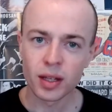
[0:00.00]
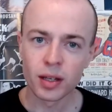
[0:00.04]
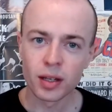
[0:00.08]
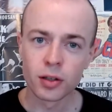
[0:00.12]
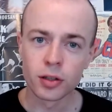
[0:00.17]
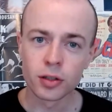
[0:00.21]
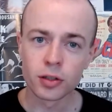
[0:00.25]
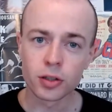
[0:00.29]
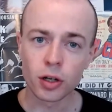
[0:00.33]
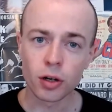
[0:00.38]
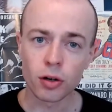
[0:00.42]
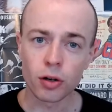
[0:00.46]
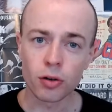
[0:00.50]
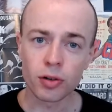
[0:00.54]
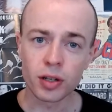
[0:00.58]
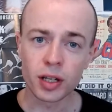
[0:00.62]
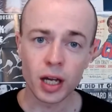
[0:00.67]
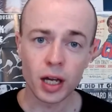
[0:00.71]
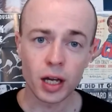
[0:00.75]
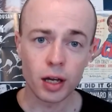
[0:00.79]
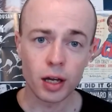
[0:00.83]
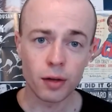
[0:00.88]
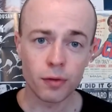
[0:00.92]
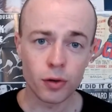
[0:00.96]
So yeah,
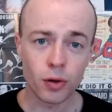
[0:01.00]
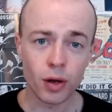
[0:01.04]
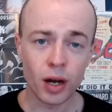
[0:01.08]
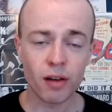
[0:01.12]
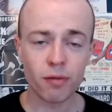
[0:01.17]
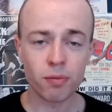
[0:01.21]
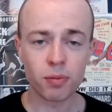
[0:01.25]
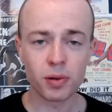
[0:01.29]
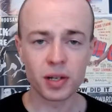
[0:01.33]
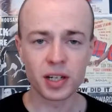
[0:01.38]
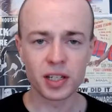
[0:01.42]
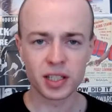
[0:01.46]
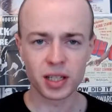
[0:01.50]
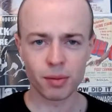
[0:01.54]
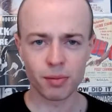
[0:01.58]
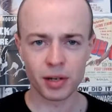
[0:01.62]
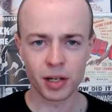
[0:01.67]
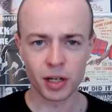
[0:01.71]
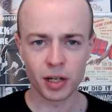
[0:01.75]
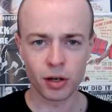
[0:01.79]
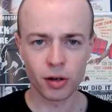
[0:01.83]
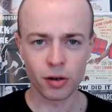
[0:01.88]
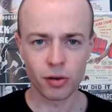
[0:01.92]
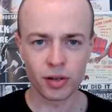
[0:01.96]
if you have, please let me
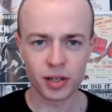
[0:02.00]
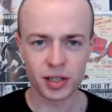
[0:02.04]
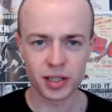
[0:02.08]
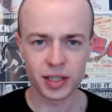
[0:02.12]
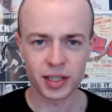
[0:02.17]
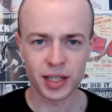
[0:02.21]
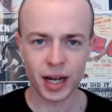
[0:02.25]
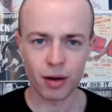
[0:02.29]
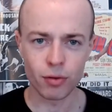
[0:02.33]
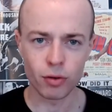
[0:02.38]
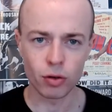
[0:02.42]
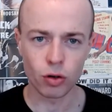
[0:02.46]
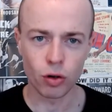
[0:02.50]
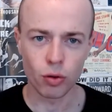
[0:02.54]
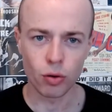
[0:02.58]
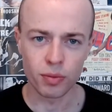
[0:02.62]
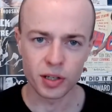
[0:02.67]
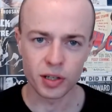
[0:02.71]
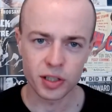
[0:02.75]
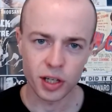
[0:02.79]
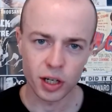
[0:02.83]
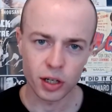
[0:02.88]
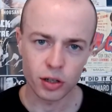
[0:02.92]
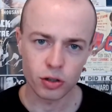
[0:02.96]
know down in the comment
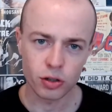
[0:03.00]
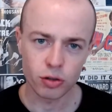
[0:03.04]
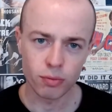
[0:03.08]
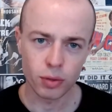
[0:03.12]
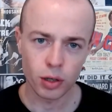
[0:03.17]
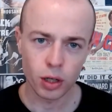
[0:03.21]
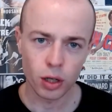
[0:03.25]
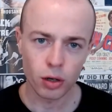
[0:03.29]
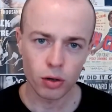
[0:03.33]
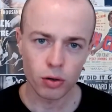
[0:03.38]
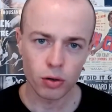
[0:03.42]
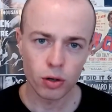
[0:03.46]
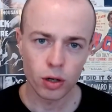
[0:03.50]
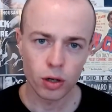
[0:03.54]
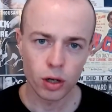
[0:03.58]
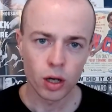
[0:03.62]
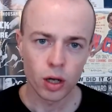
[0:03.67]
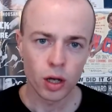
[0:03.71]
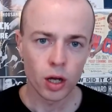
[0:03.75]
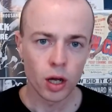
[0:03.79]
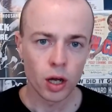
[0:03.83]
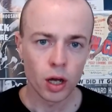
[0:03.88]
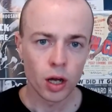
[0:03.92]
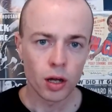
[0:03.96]
section below.
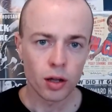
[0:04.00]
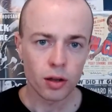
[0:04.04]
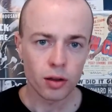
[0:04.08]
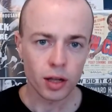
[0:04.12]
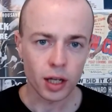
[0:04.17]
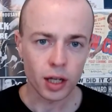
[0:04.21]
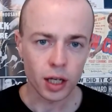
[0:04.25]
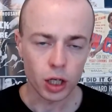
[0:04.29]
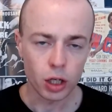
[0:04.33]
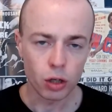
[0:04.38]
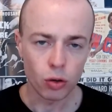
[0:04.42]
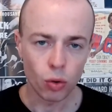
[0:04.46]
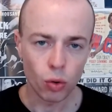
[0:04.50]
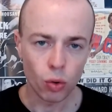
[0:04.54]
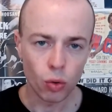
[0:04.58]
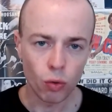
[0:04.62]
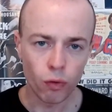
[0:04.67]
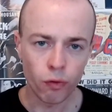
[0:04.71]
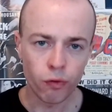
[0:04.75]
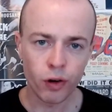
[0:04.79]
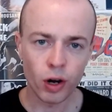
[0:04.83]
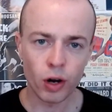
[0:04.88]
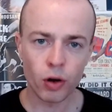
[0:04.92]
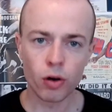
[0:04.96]
Thank you all
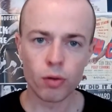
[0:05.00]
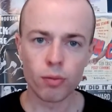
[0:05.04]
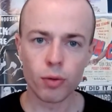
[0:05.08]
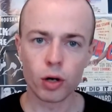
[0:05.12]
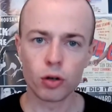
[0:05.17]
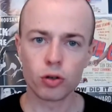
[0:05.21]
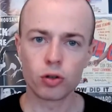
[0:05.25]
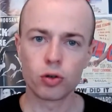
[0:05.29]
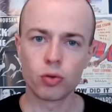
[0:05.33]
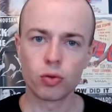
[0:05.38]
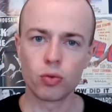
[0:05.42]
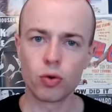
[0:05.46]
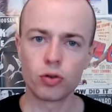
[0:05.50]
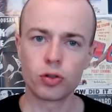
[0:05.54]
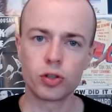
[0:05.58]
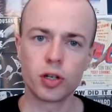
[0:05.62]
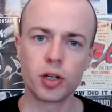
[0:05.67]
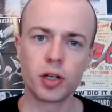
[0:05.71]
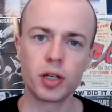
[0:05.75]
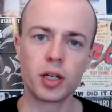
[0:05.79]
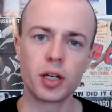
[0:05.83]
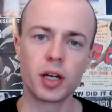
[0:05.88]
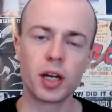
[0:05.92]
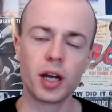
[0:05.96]
very much for
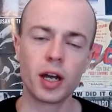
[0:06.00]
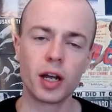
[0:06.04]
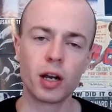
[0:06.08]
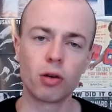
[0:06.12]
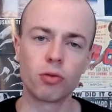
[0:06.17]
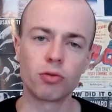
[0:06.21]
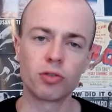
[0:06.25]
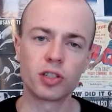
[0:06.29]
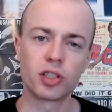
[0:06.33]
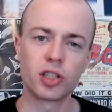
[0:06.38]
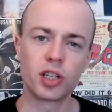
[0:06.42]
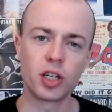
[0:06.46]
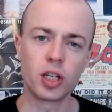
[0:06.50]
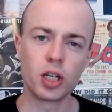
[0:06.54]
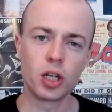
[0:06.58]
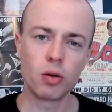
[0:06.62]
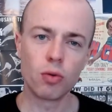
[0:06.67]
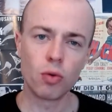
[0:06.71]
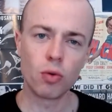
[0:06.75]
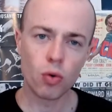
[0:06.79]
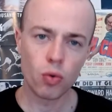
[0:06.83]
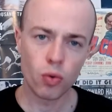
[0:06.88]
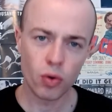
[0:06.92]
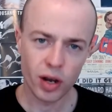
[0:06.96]
watching and I'll see you
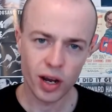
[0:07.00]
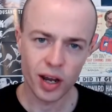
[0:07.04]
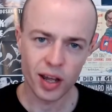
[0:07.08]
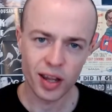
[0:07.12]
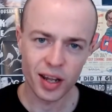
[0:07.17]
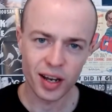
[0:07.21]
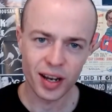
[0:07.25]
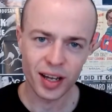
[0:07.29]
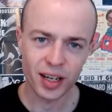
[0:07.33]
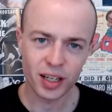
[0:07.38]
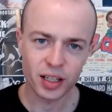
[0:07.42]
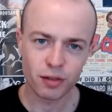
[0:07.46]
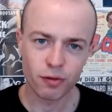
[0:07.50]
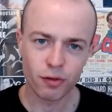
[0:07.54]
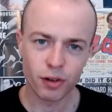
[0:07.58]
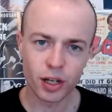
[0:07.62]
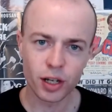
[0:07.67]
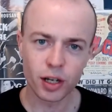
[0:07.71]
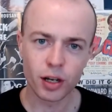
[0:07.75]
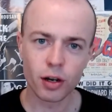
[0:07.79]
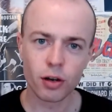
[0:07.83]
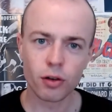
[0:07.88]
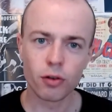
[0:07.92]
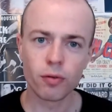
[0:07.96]
all in the next
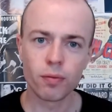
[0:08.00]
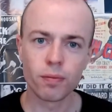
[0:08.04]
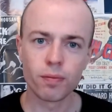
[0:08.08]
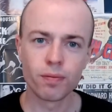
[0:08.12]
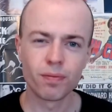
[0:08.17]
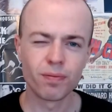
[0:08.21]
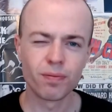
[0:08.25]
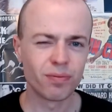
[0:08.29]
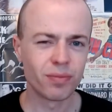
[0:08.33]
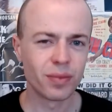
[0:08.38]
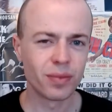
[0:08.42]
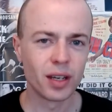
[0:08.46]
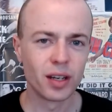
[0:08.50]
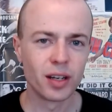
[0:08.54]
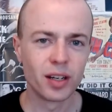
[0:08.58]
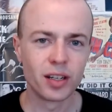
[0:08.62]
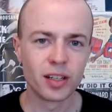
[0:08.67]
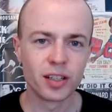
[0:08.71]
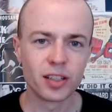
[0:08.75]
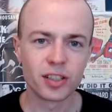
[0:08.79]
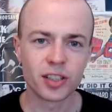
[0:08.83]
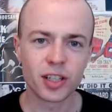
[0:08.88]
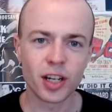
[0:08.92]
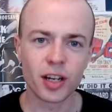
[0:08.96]
video.
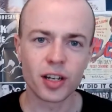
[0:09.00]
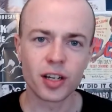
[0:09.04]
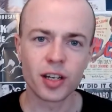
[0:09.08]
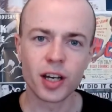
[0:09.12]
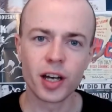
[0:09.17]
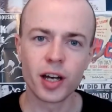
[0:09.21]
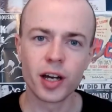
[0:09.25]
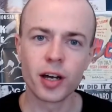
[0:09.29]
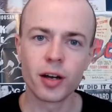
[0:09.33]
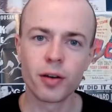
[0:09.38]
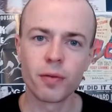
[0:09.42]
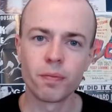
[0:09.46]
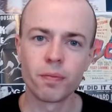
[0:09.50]
Take care.